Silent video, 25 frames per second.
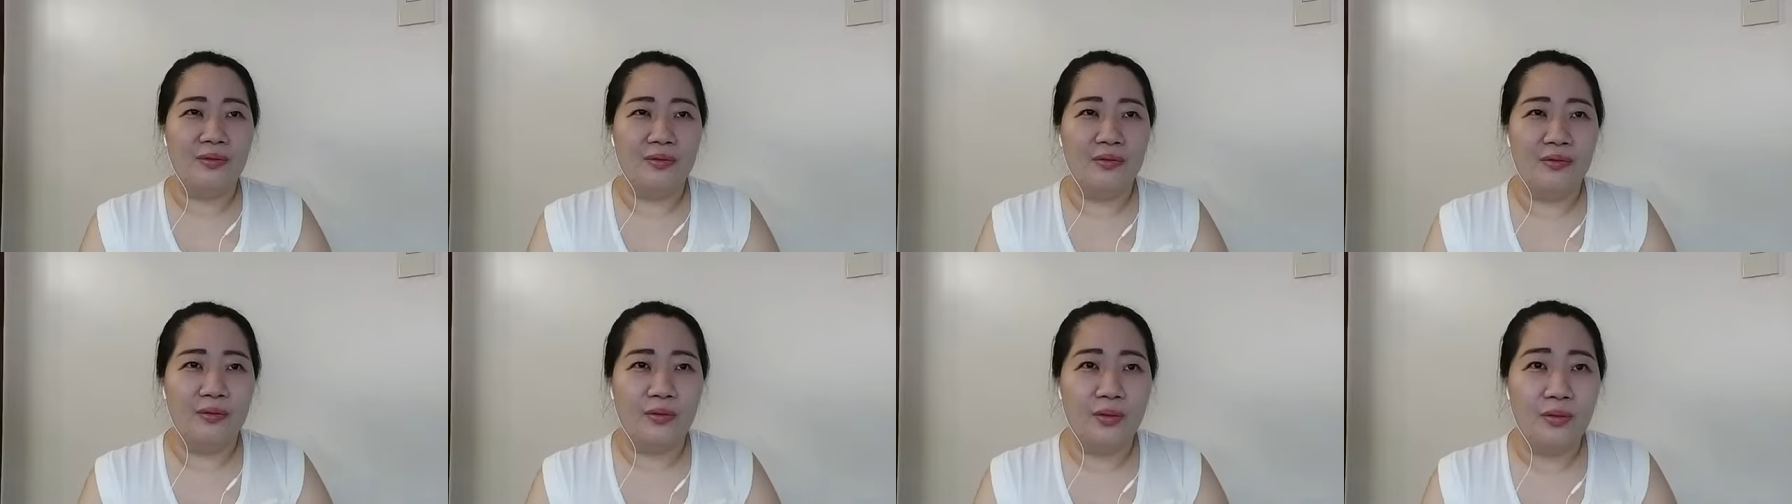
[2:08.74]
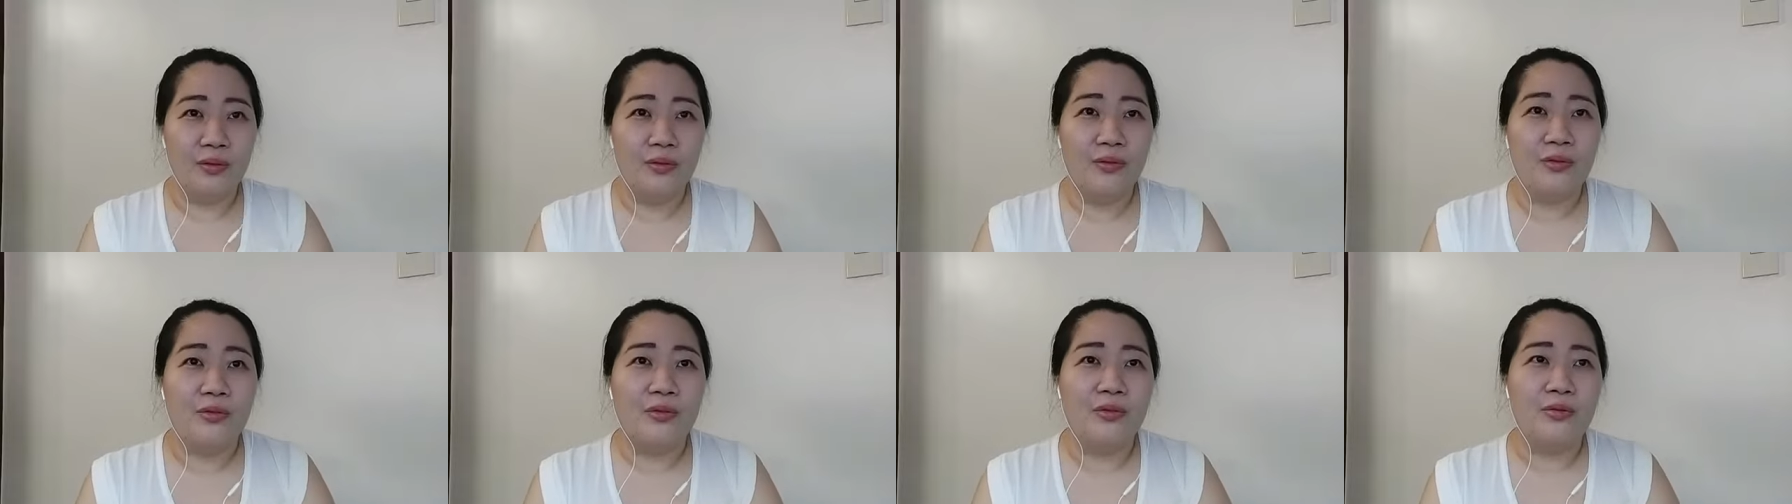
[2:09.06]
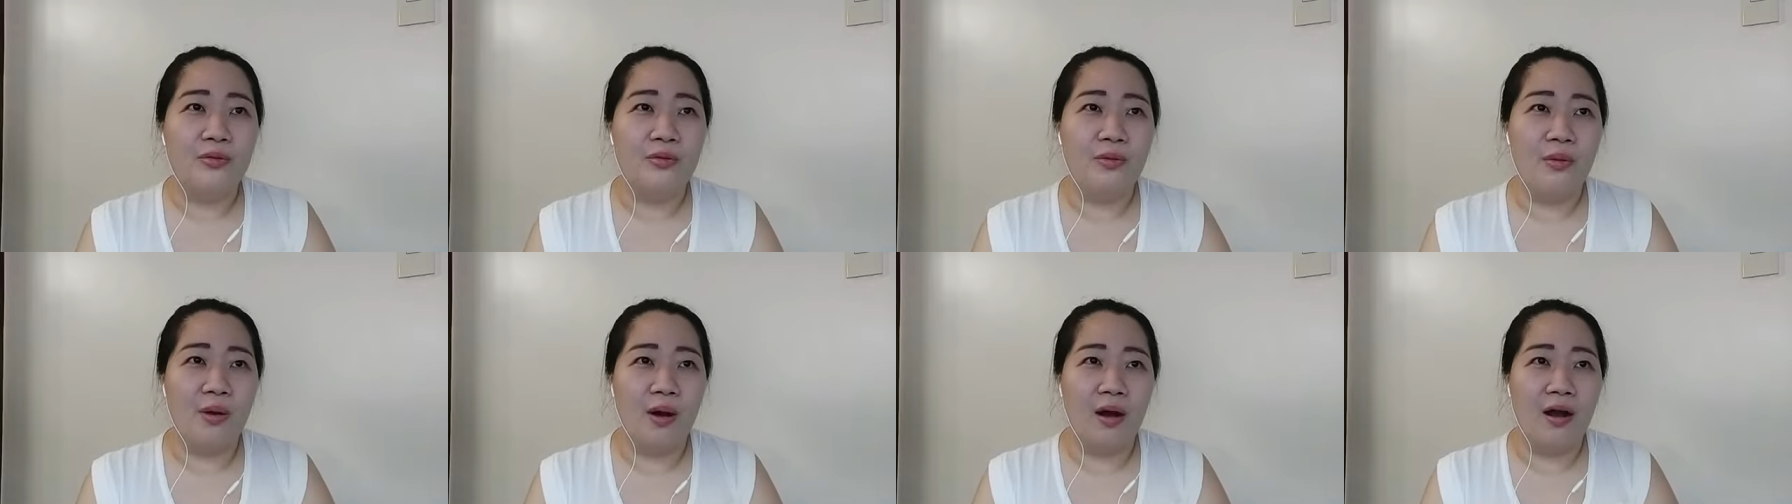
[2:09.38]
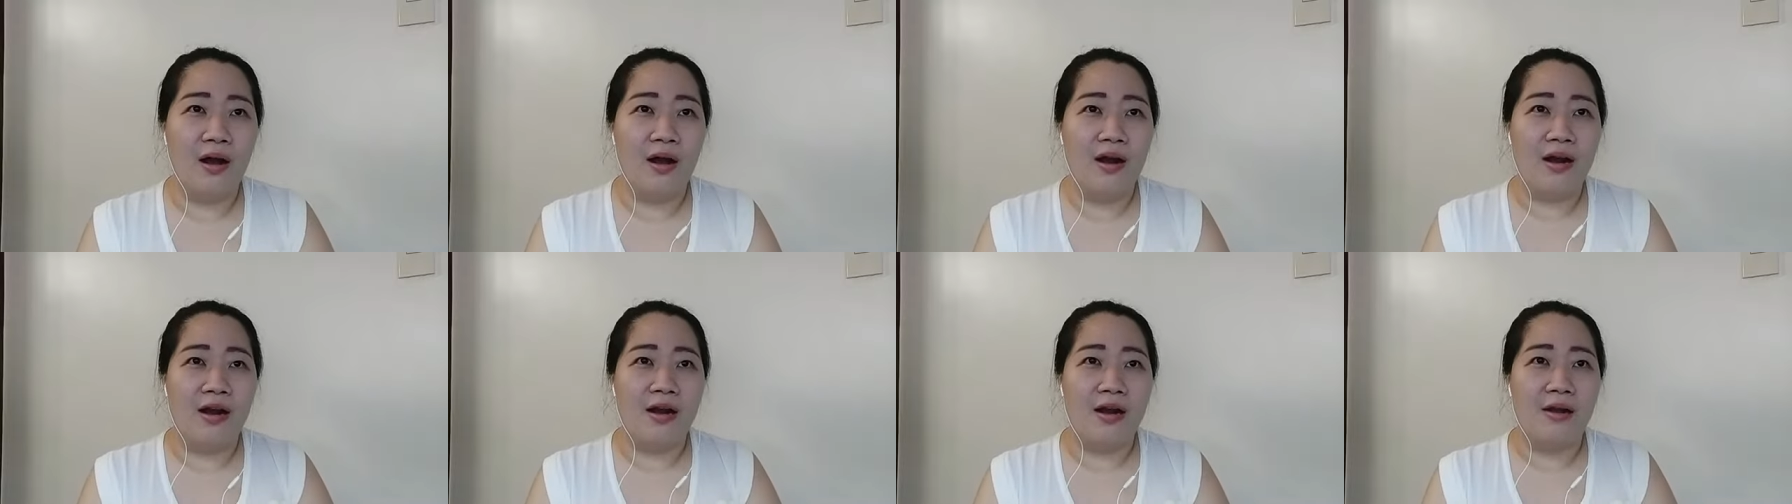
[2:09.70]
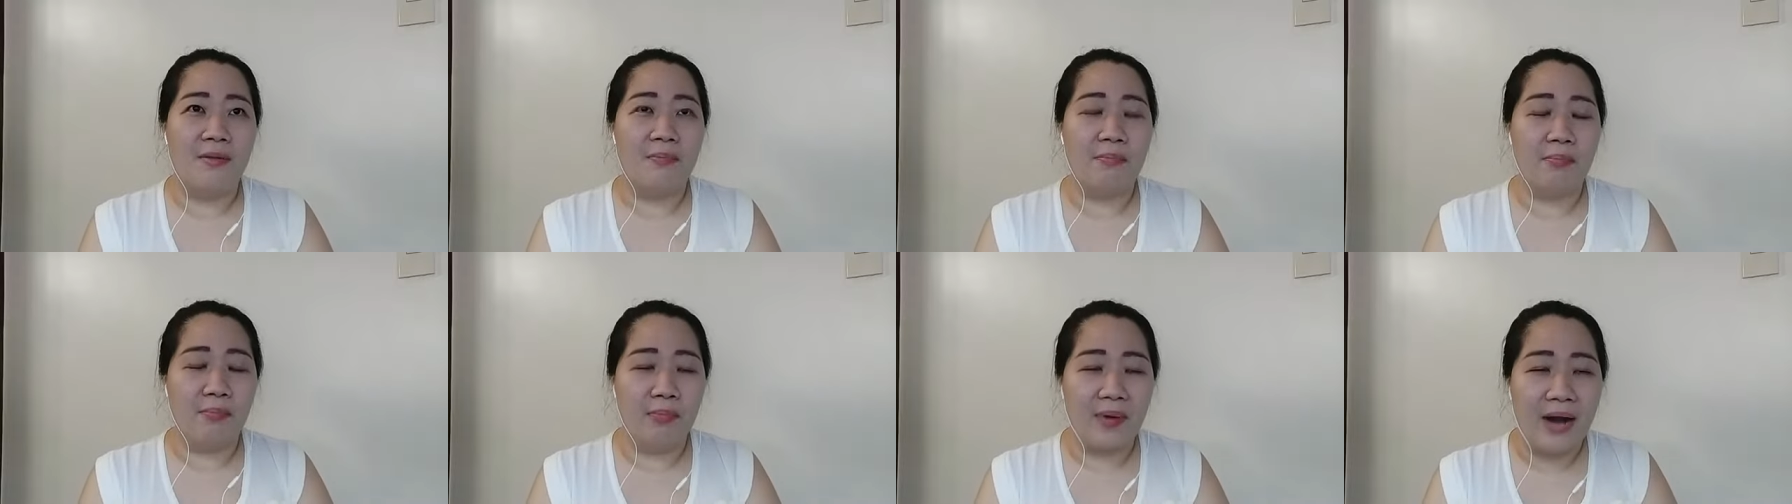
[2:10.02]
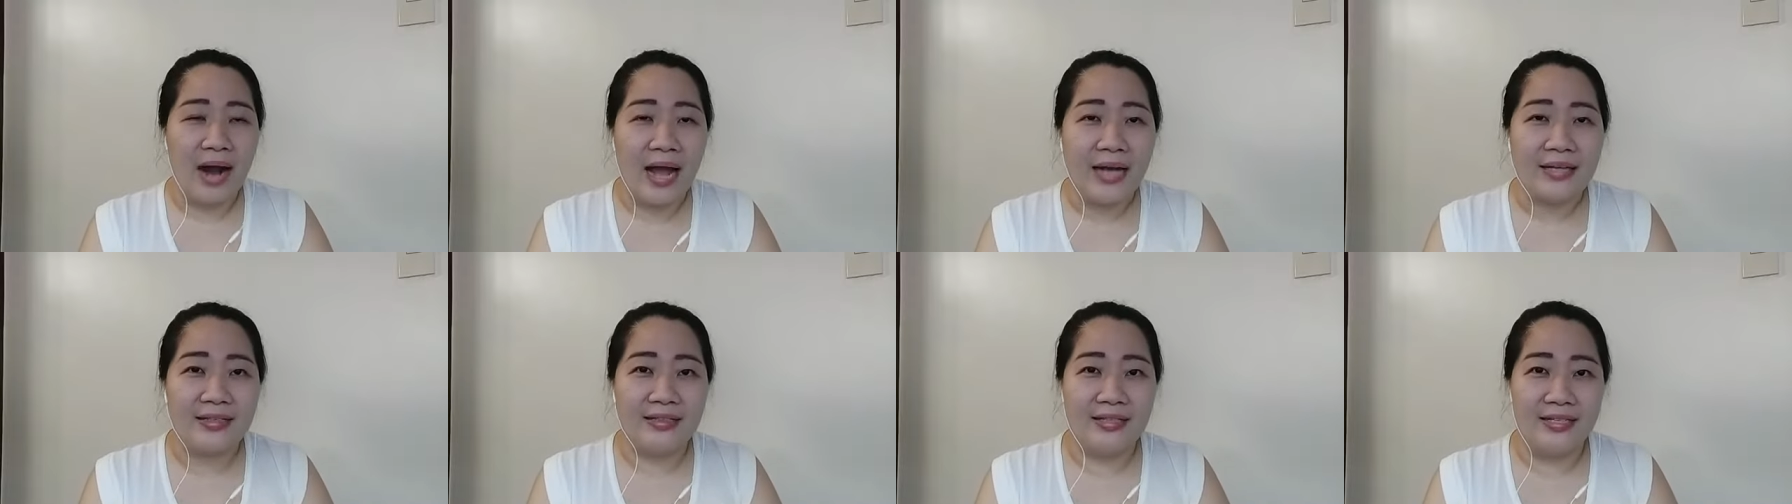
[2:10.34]
those who are
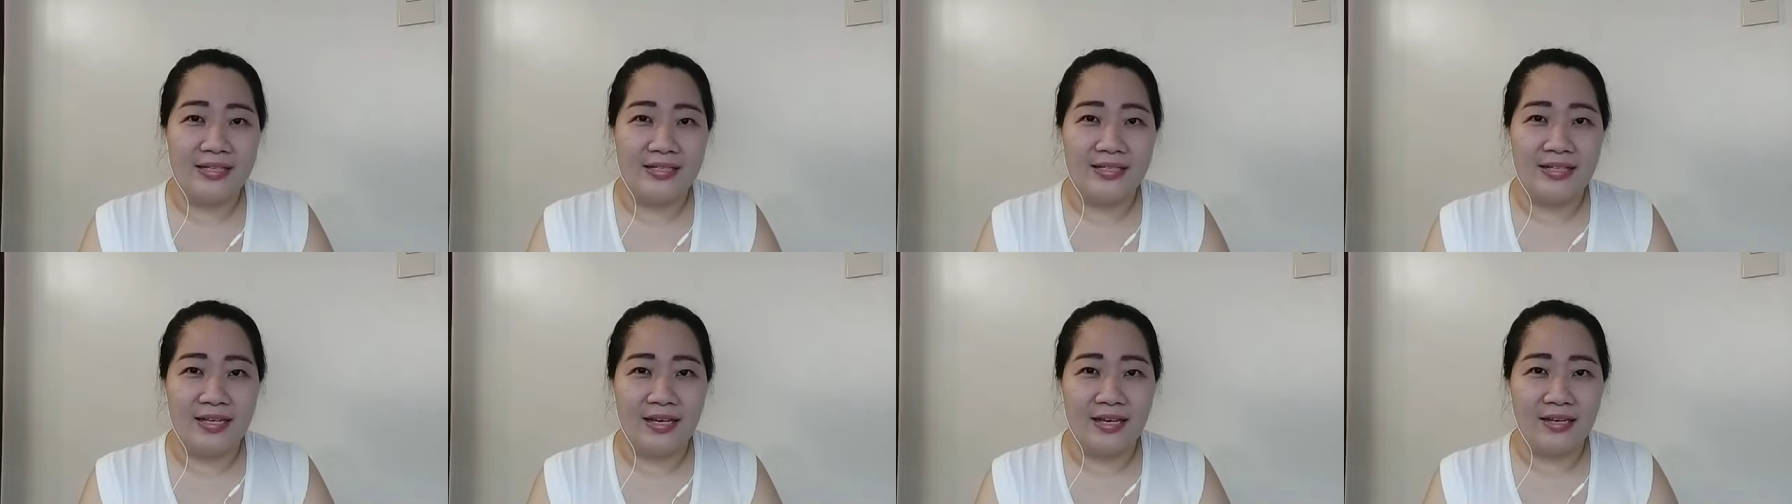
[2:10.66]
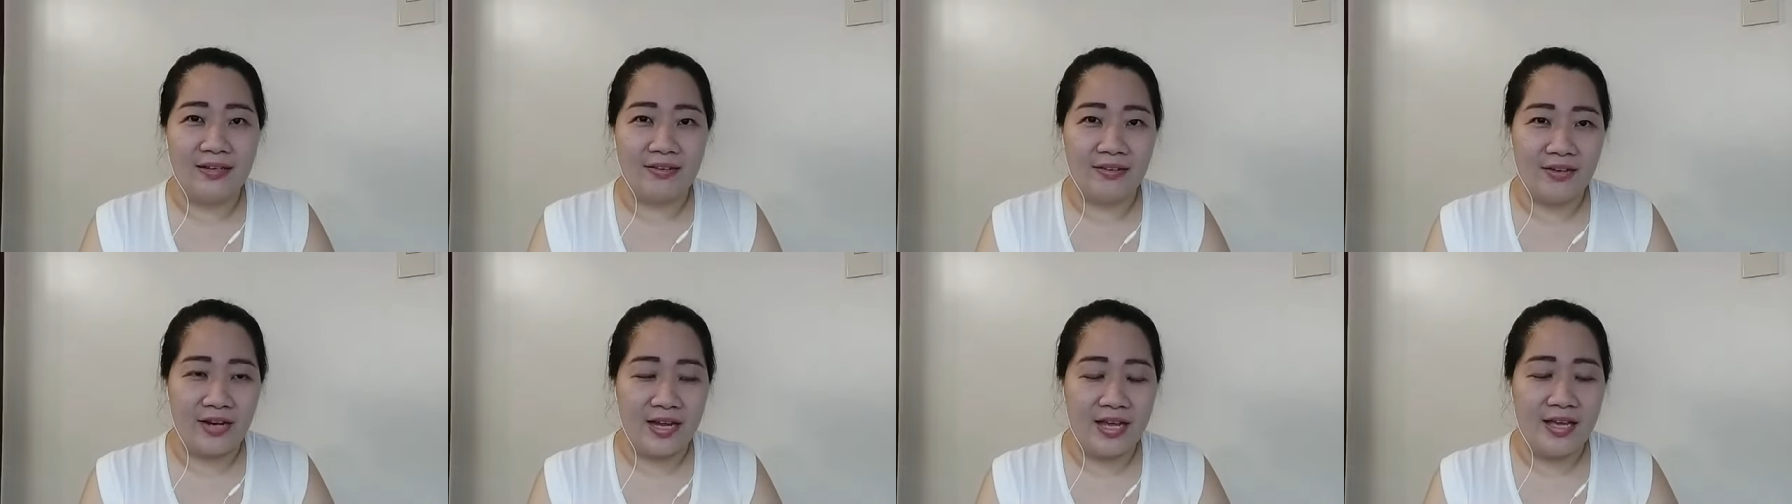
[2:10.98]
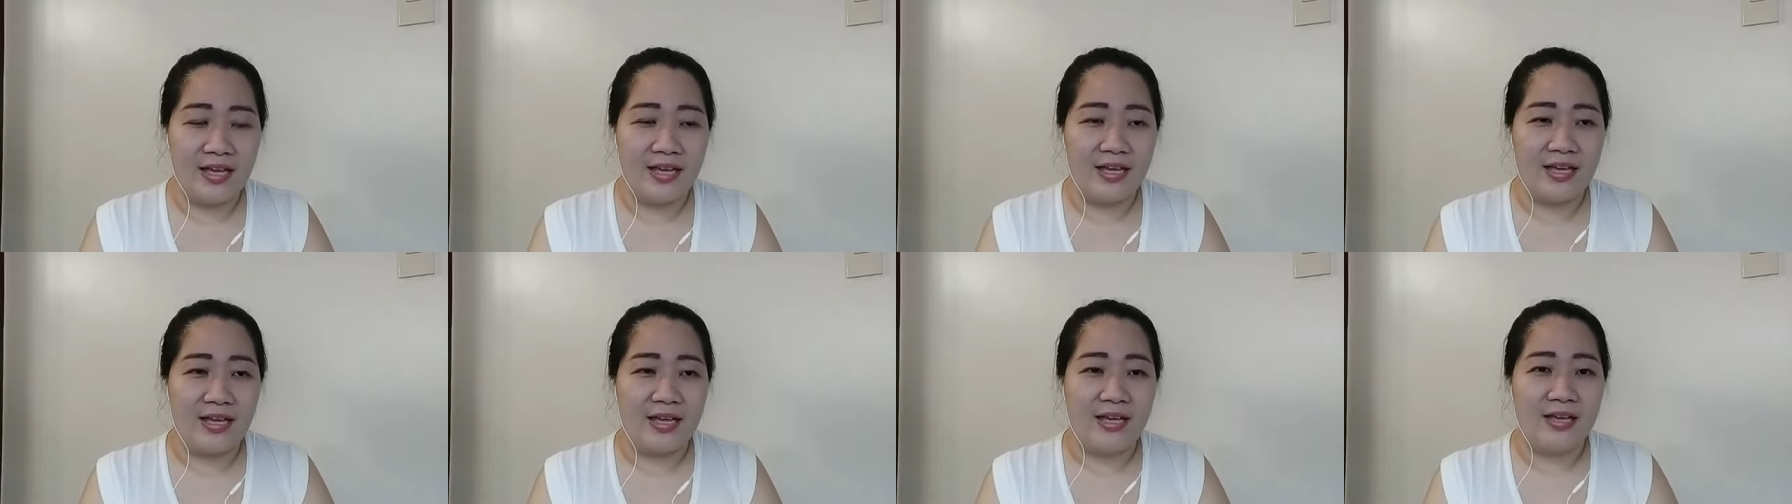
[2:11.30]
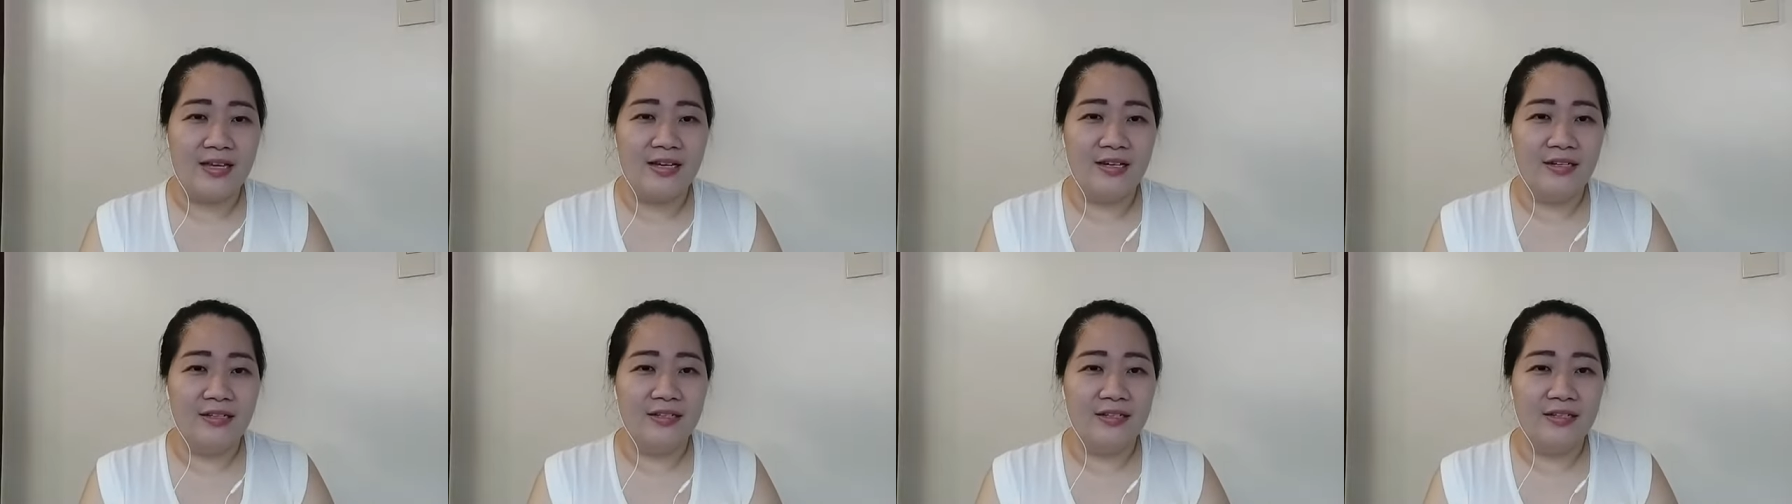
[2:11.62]
practicing Reiki,